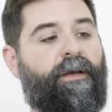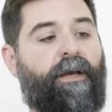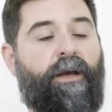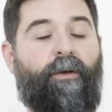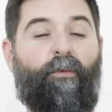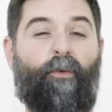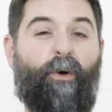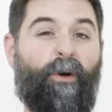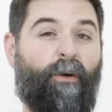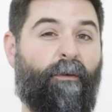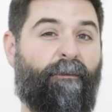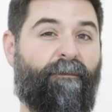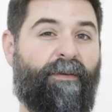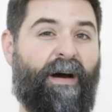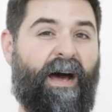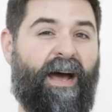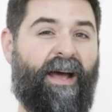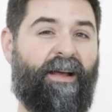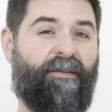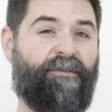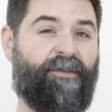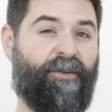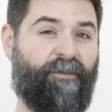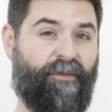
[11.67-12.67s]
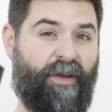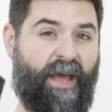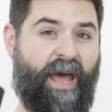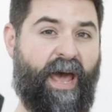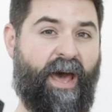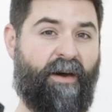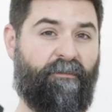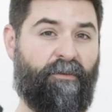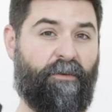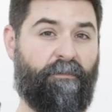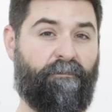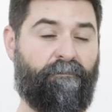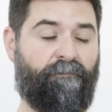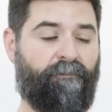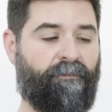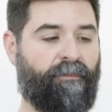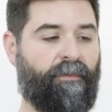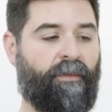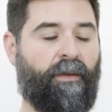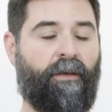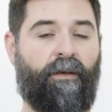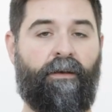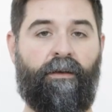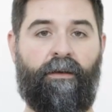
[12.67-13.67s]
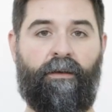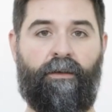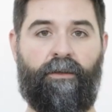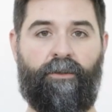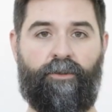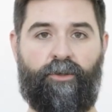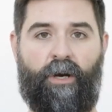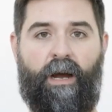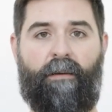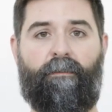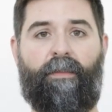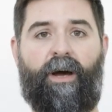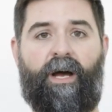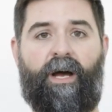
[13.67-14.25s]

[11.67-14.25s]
and 105s if you have them, drop